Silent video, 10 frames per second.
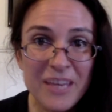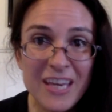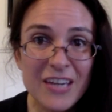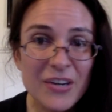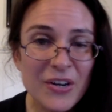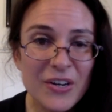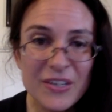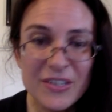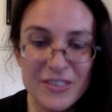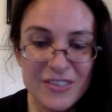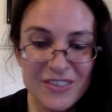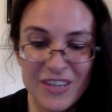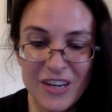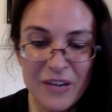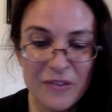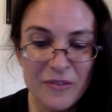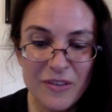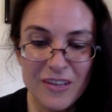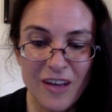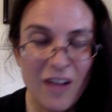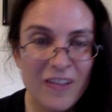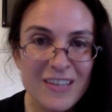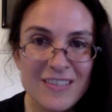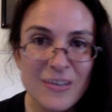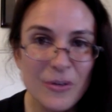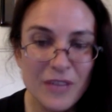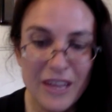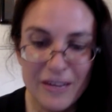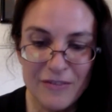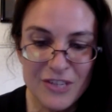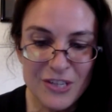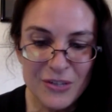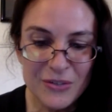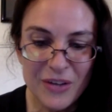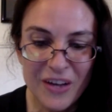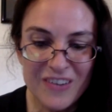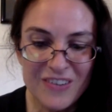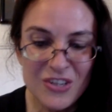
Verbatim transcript: he had heard you know all his whole life too uh,